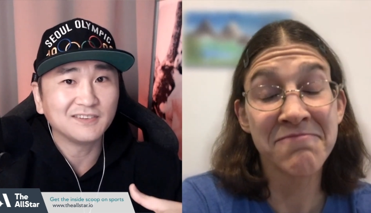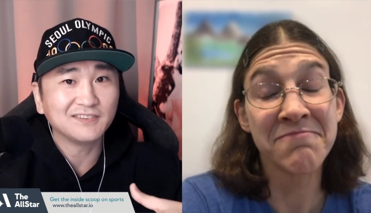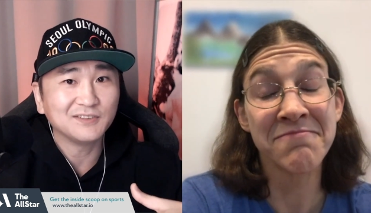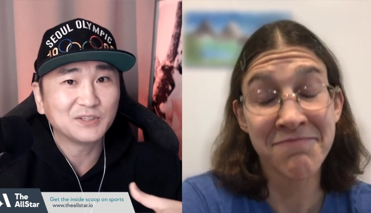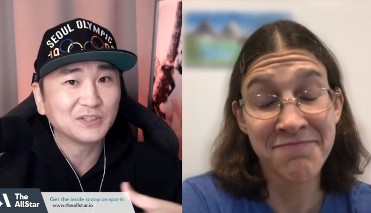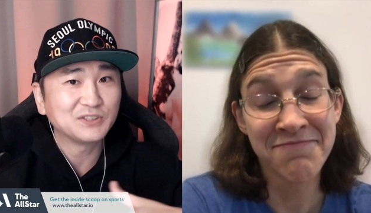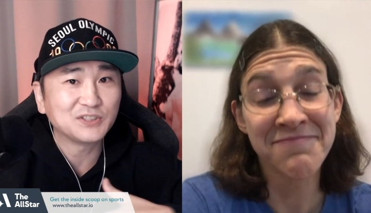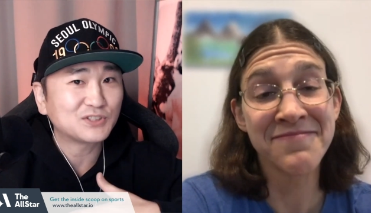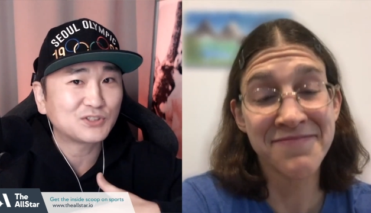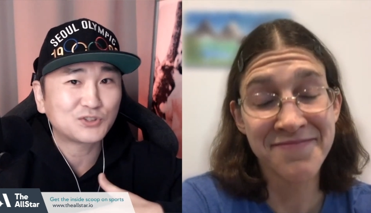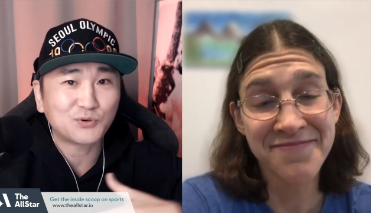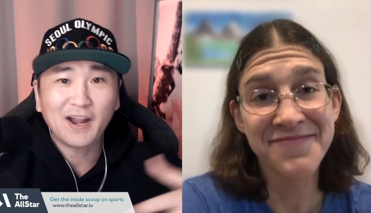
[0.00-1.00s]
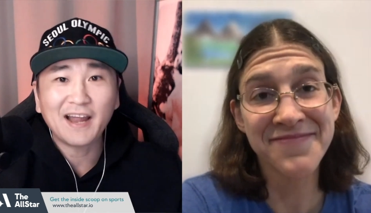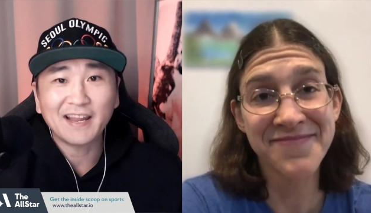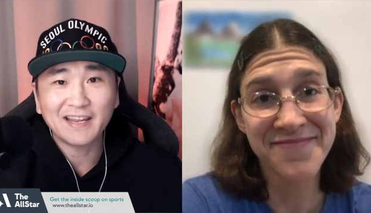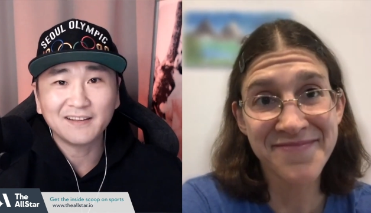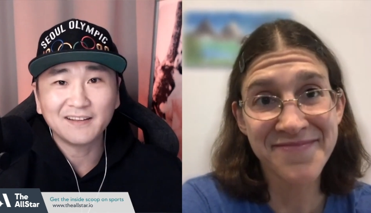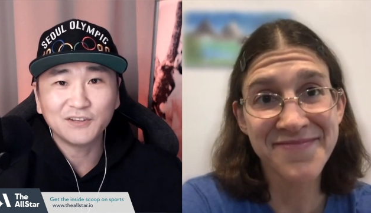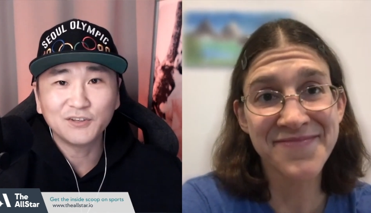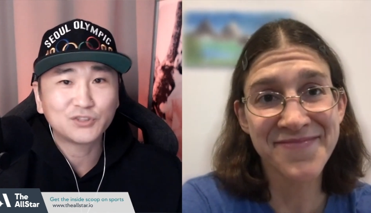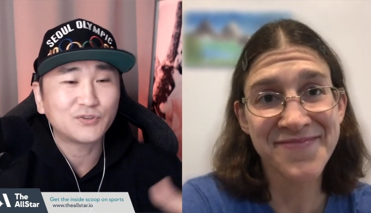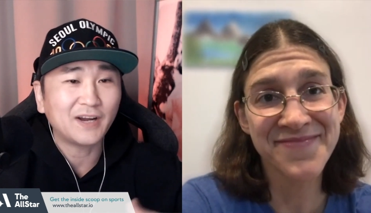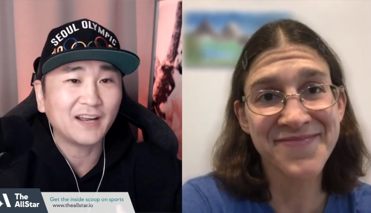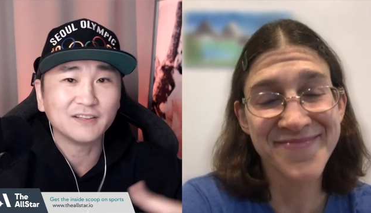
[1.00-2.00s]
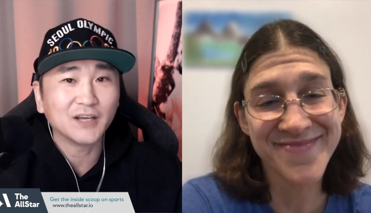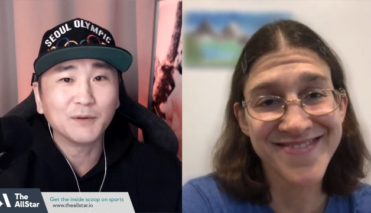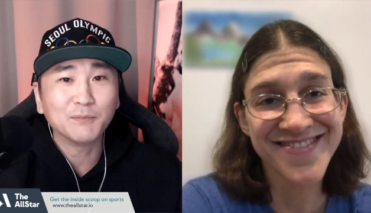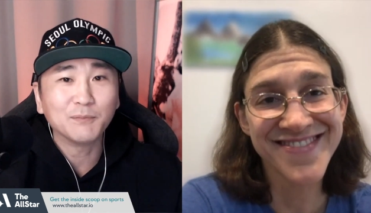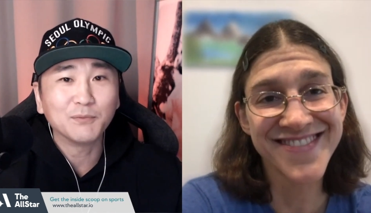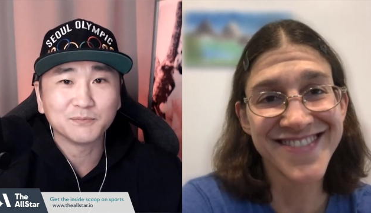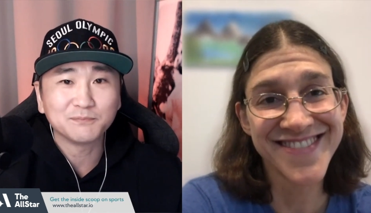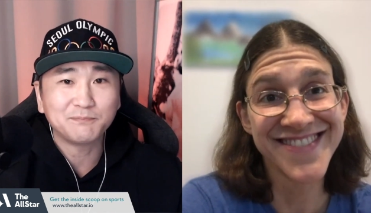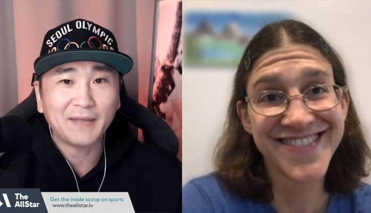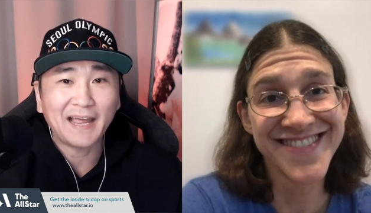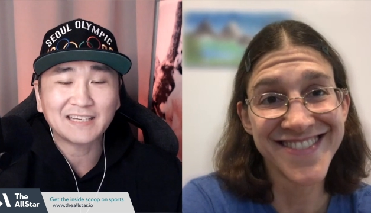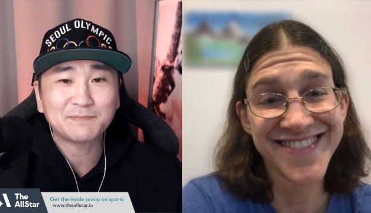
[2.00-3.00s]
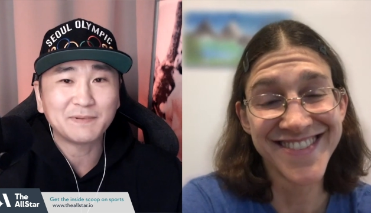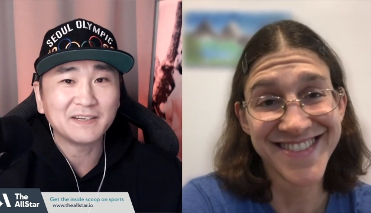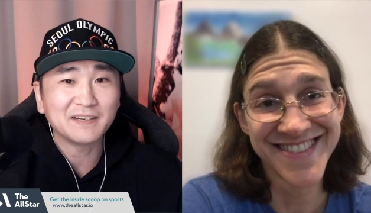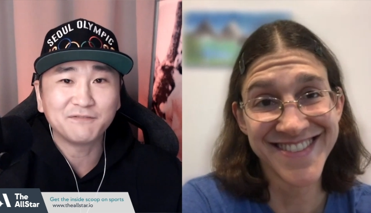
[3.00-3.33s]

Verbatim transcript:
Speaker 1: you could just try anything you could try a double back spinning